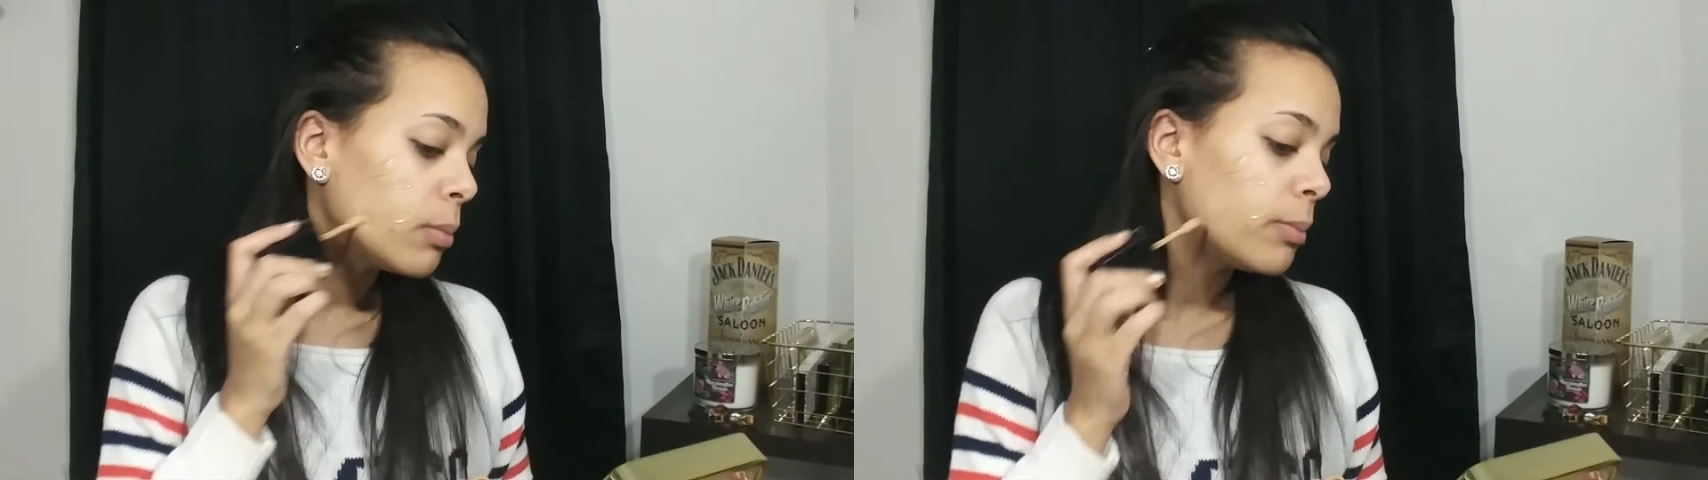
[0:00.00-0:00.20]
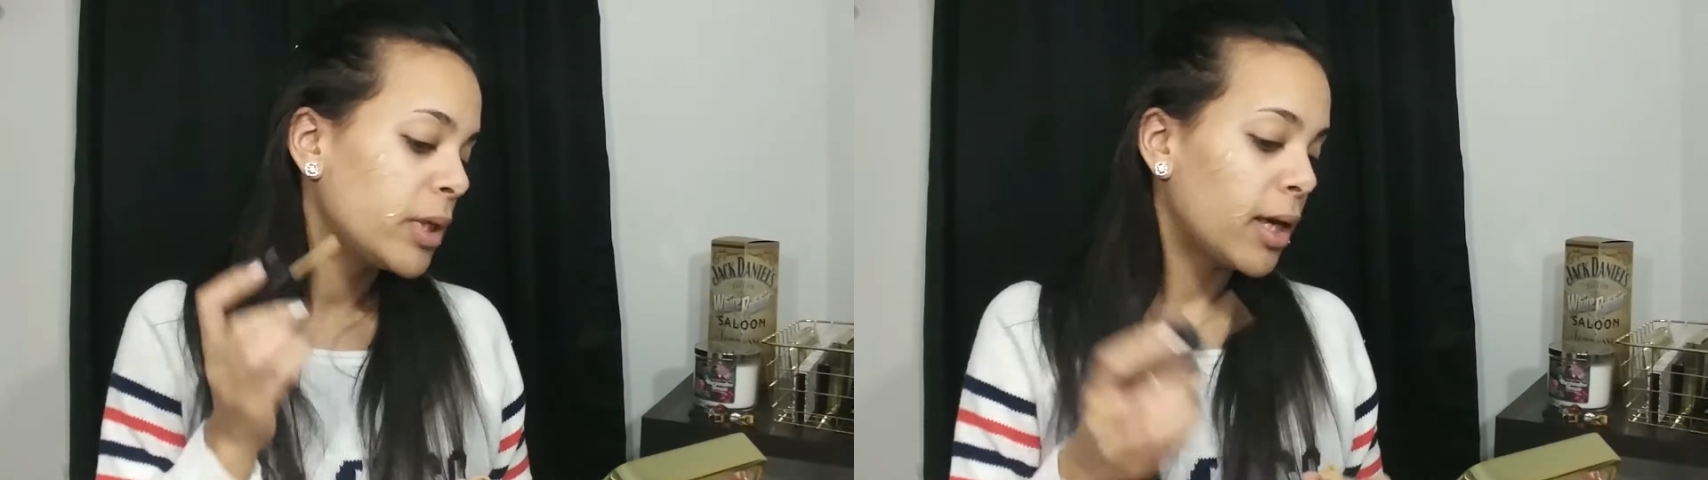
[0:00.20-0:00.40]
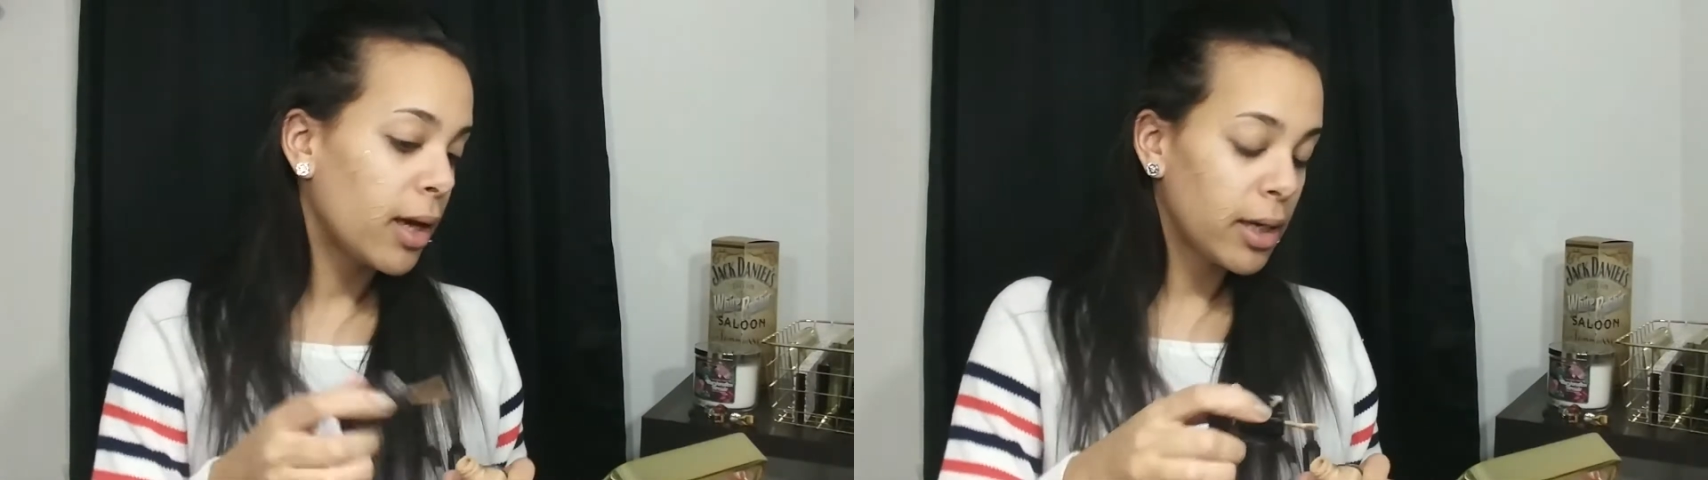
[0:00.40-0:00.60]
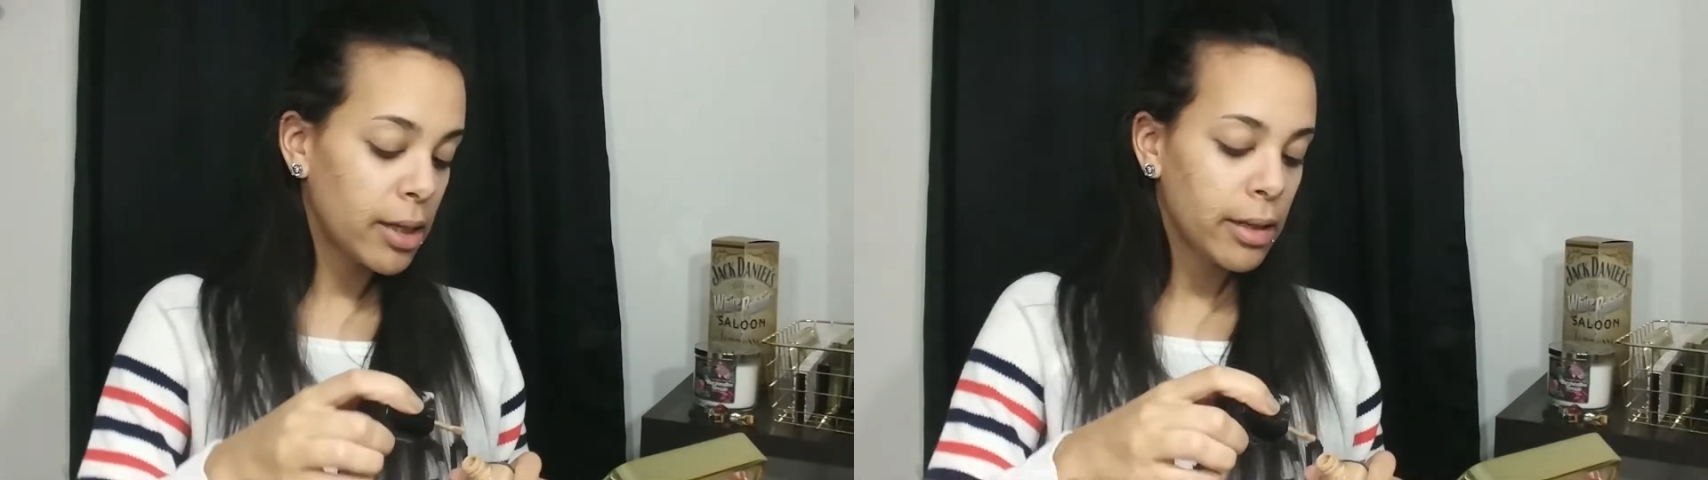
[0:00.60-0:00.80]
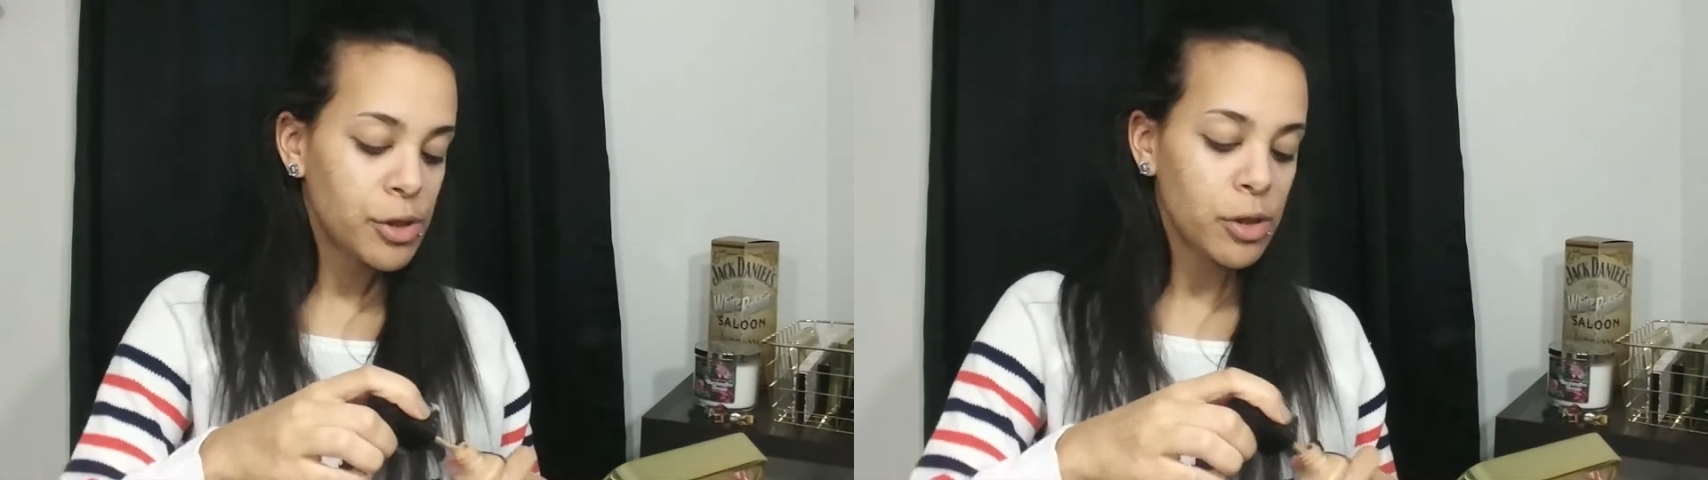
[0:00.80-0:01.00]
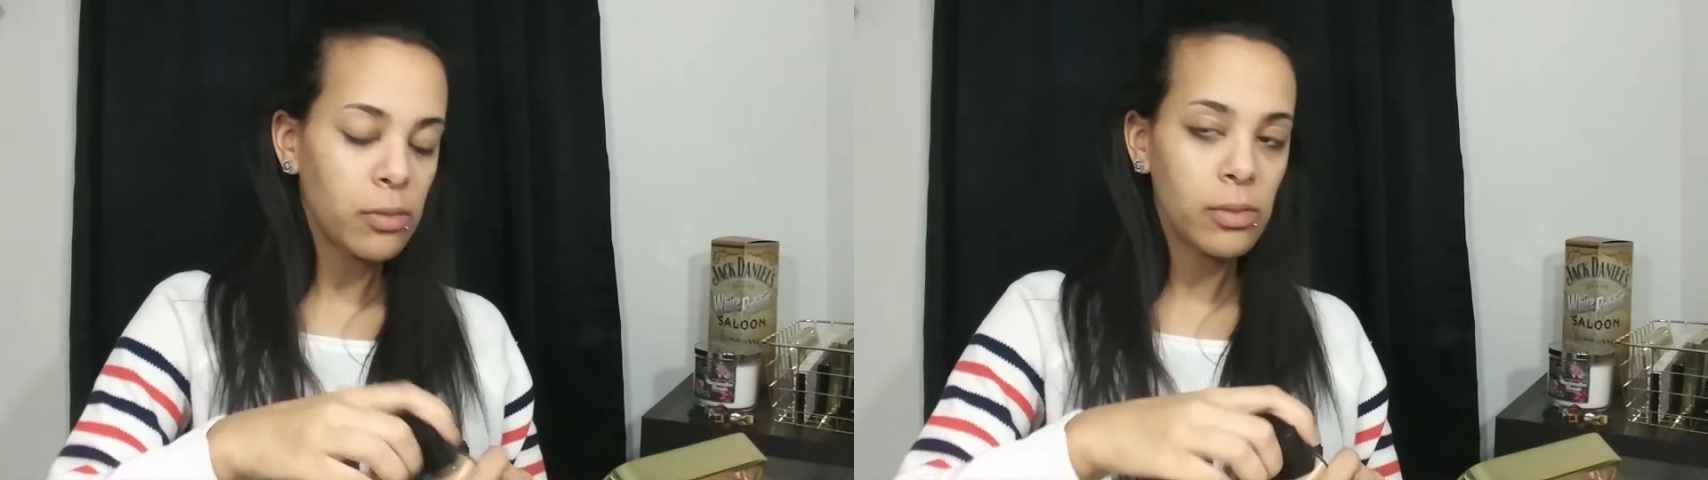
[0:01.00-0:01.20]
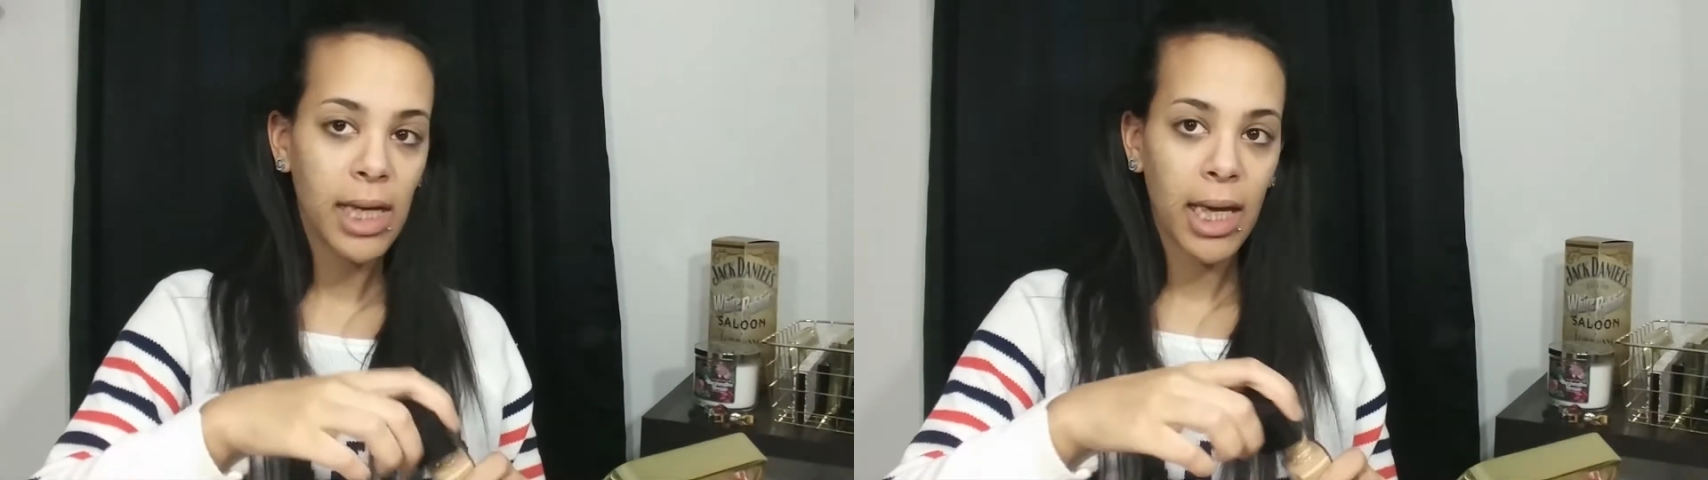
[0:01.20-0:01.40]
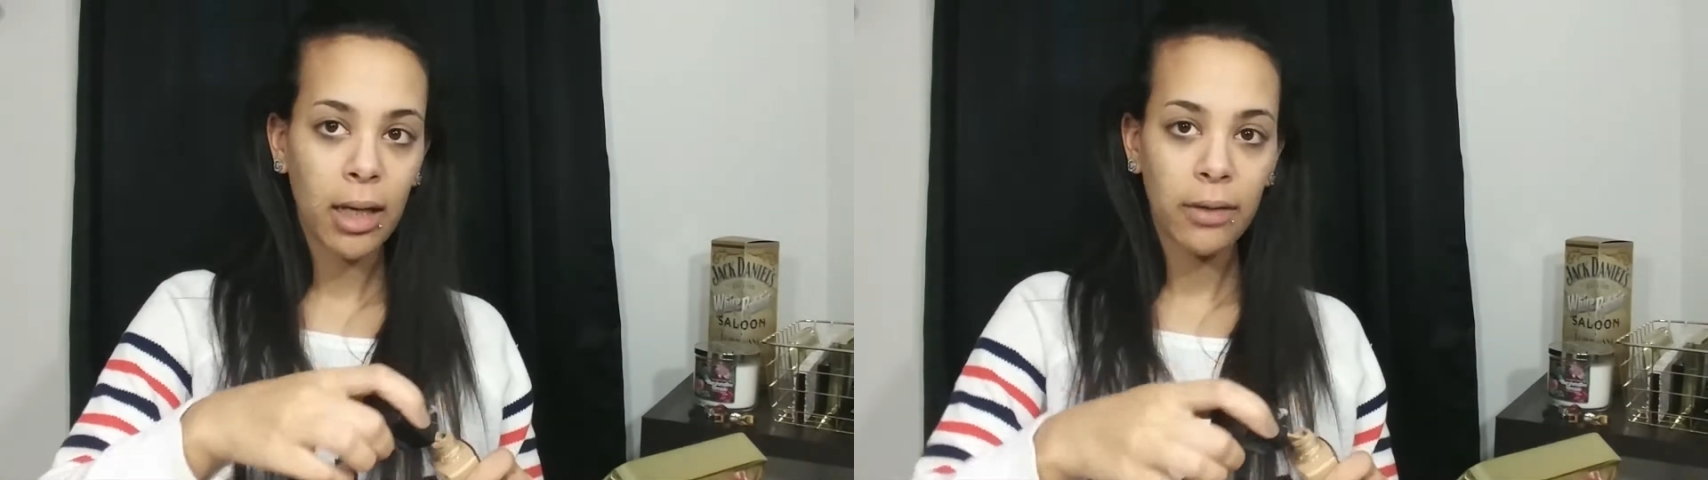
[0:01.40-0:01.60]
But yeah, I don't
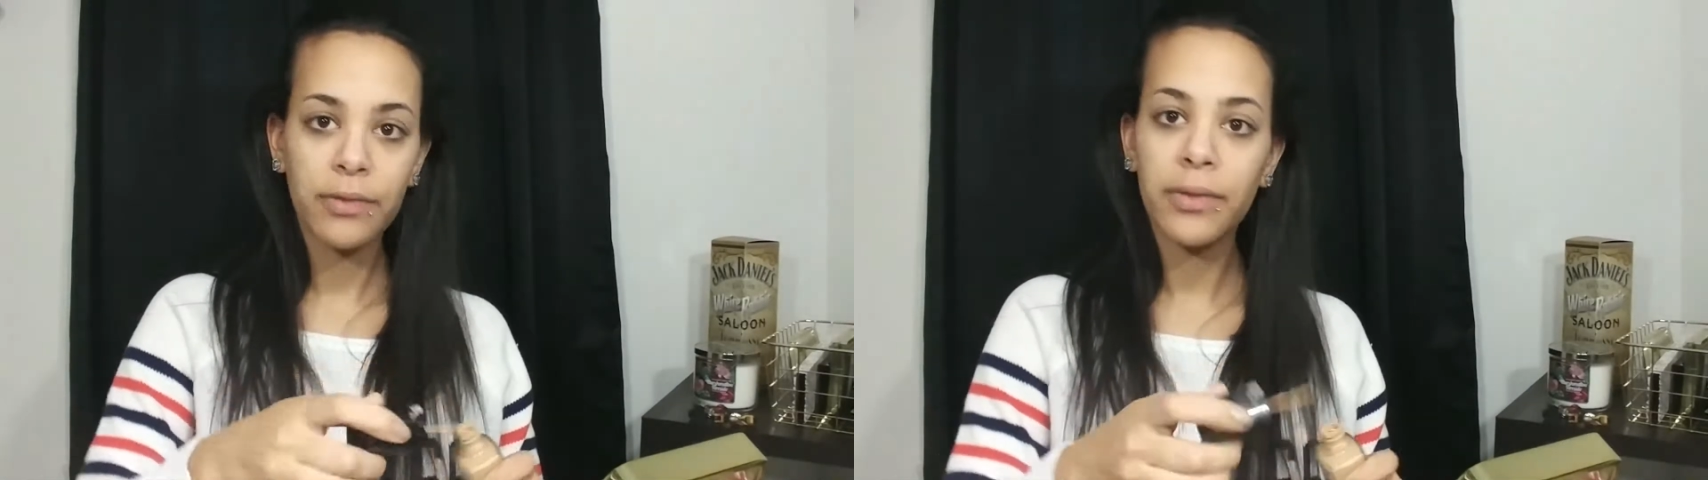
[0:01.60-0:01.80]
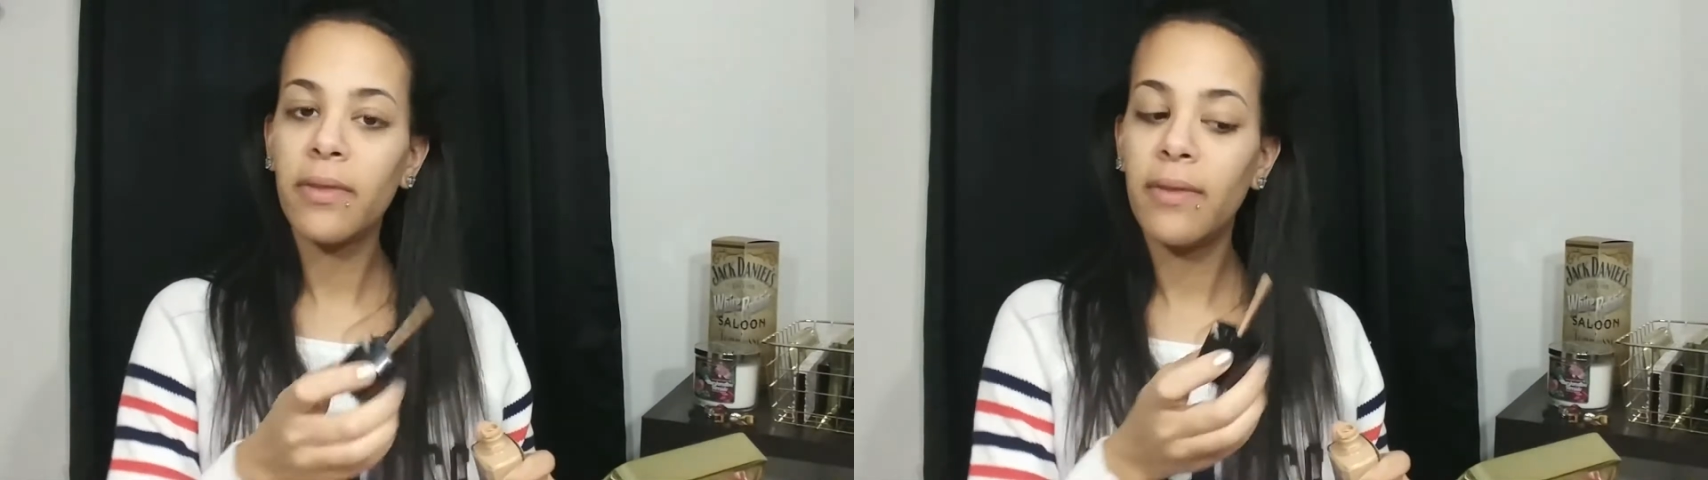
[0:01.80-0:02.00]
have